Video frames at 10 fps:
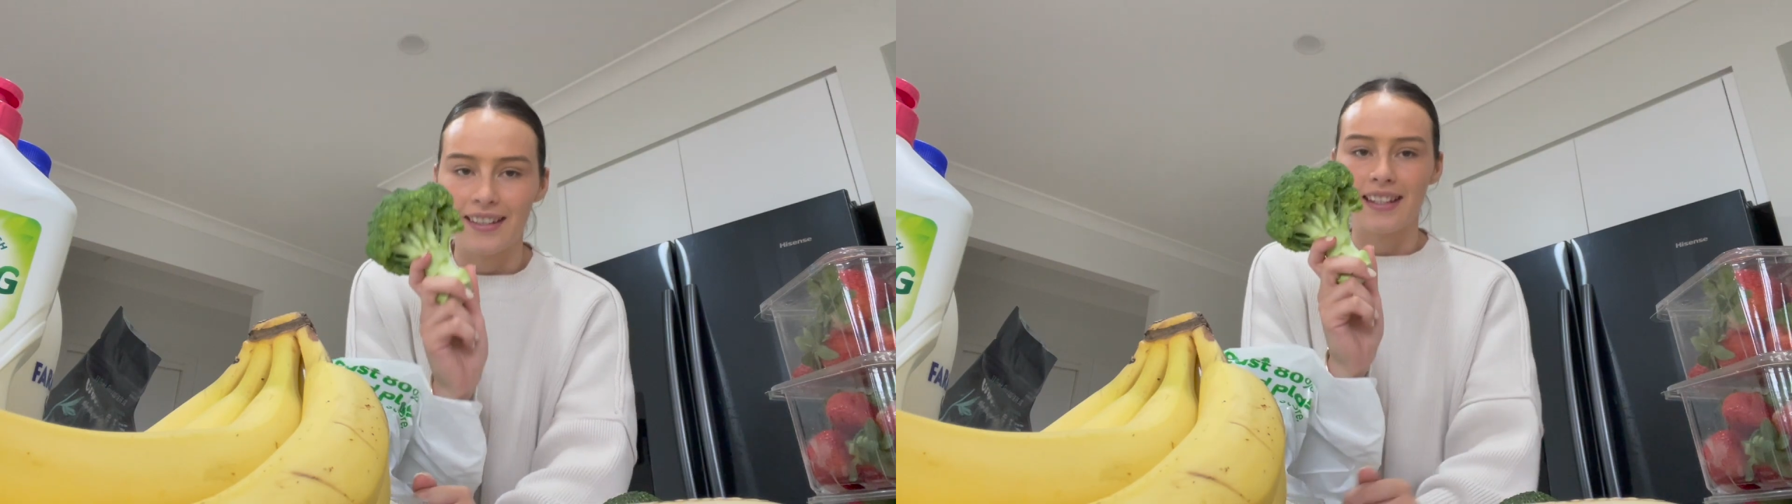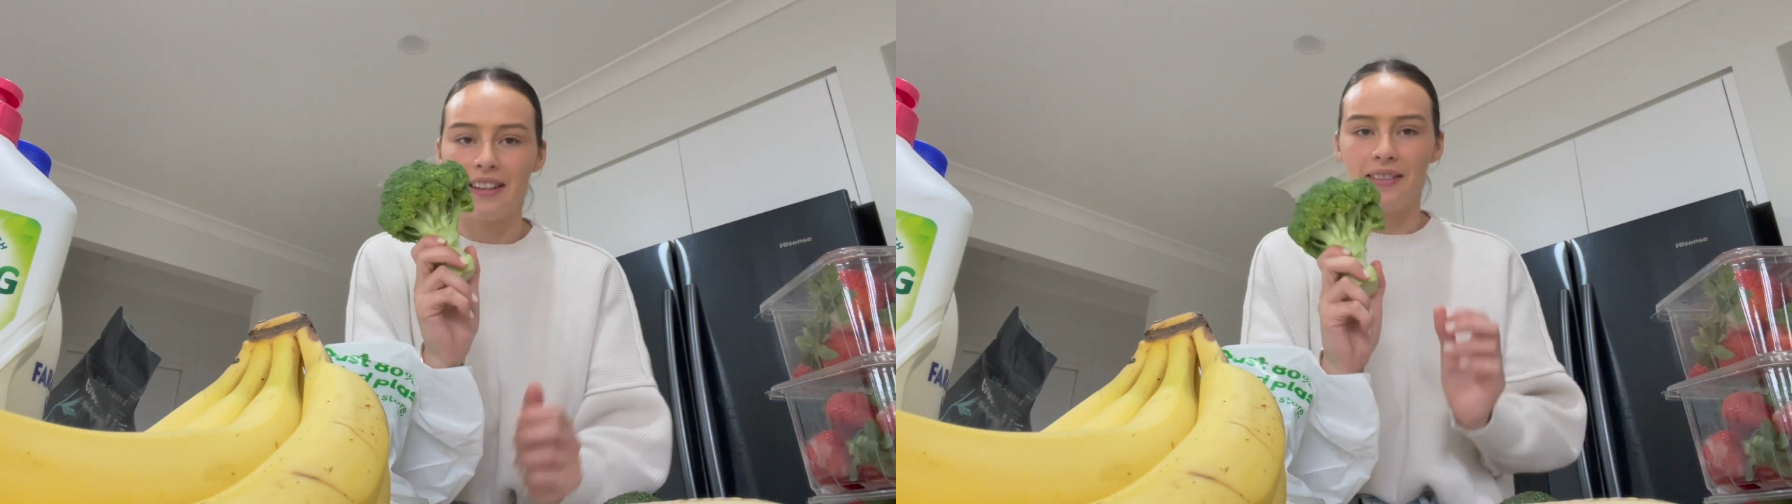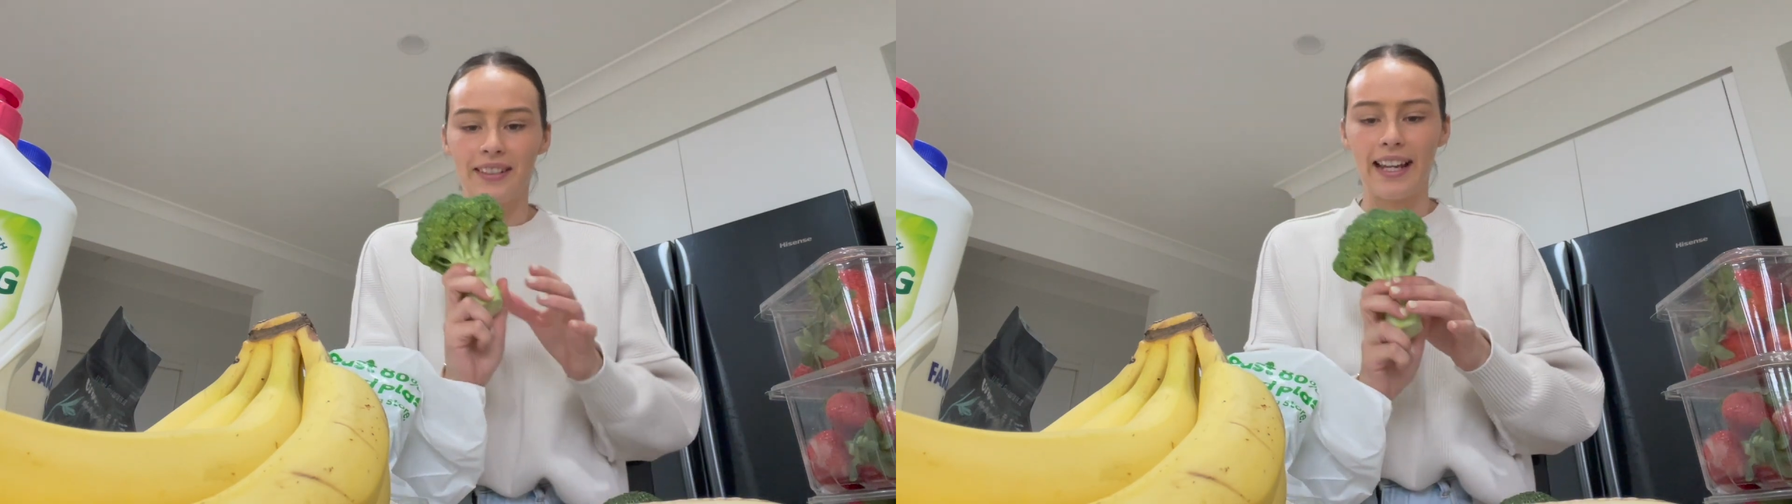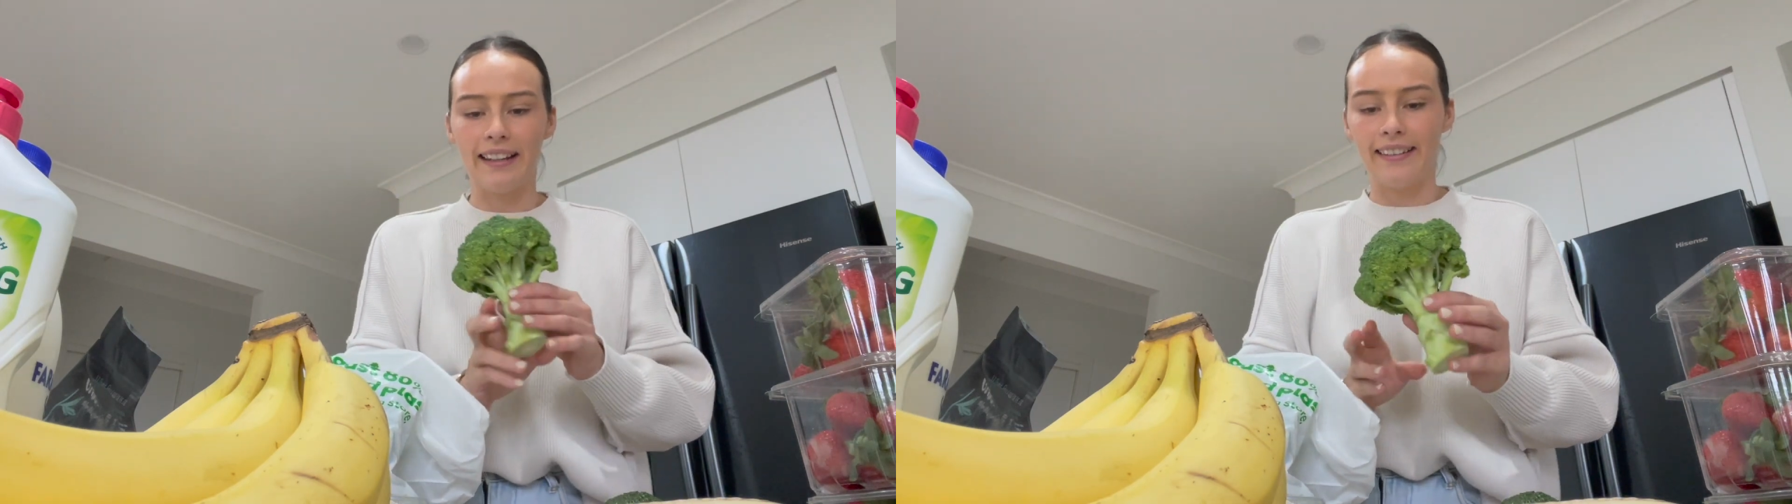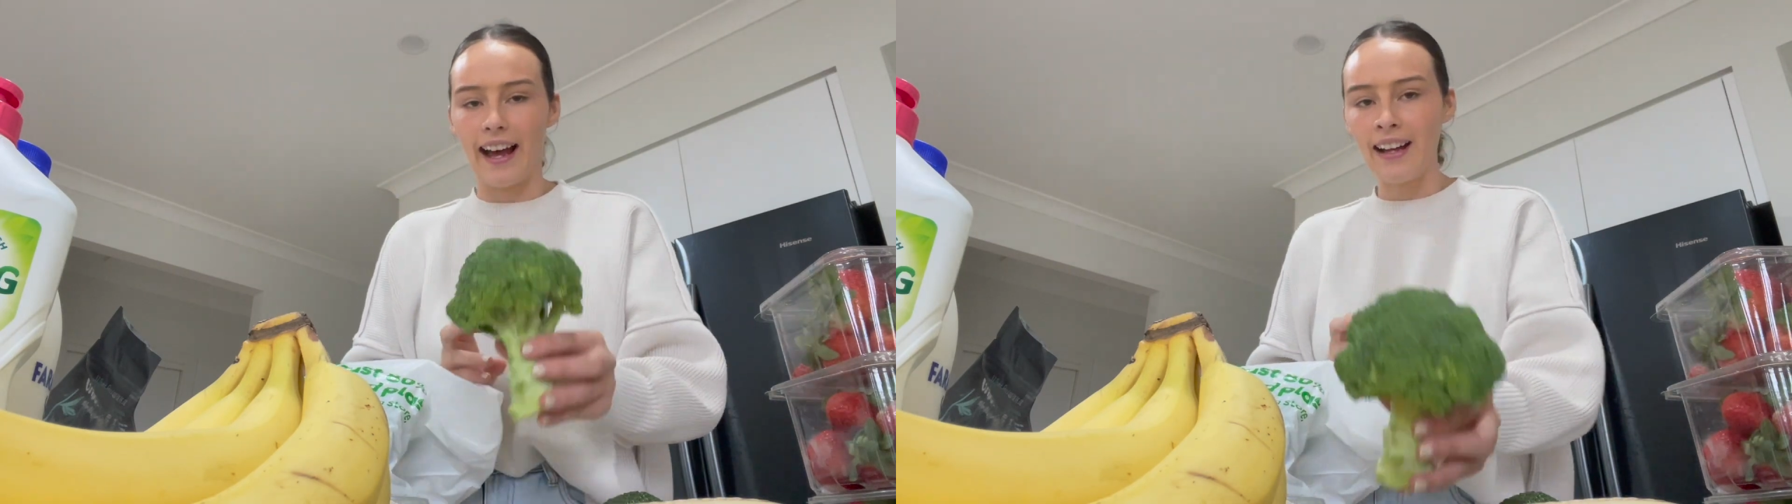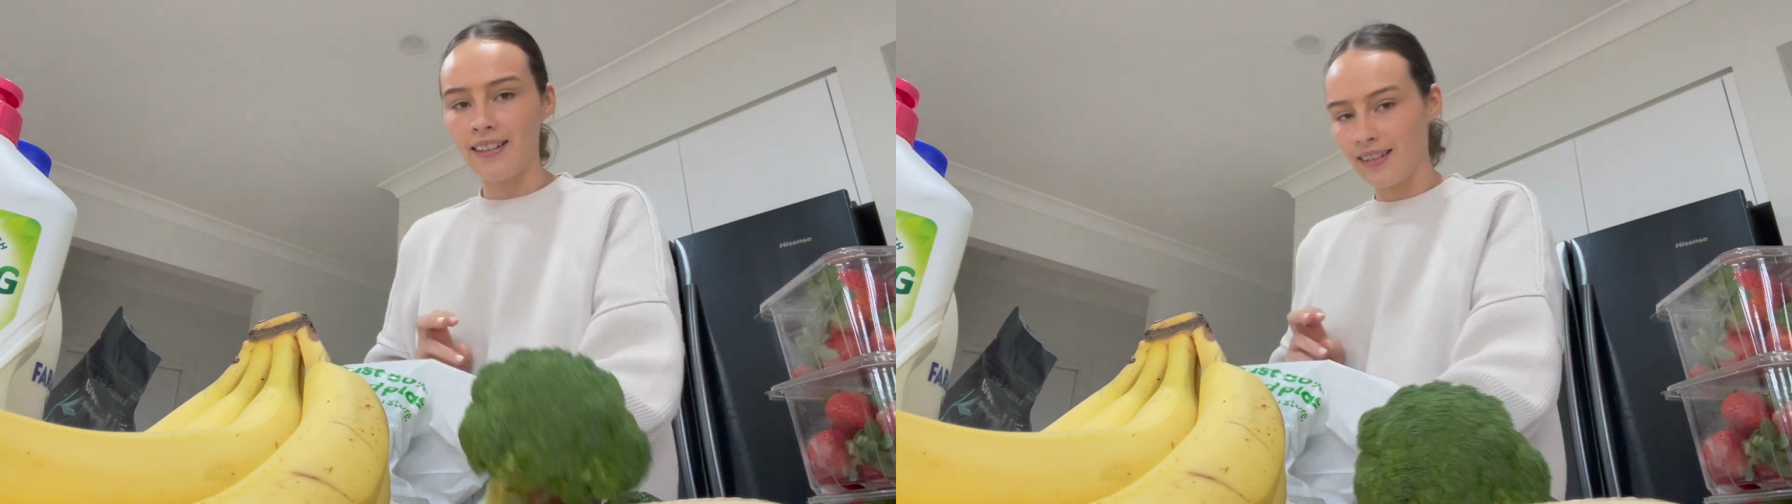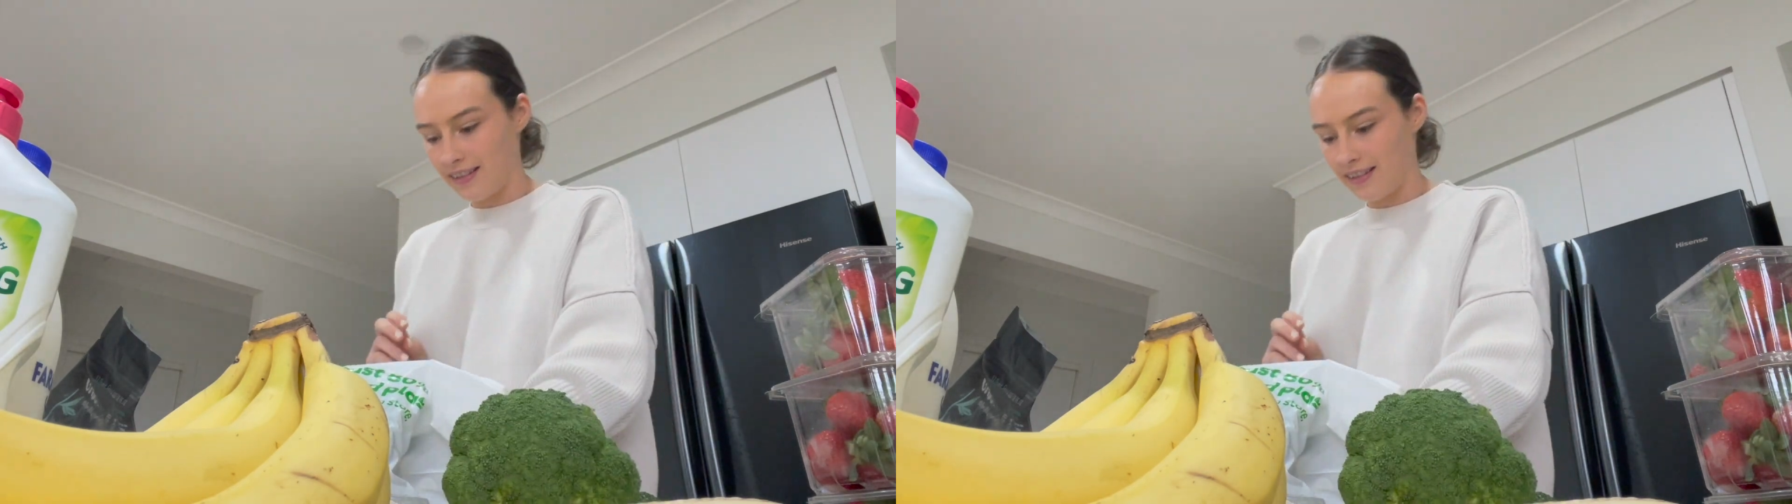and see if he'll eat that.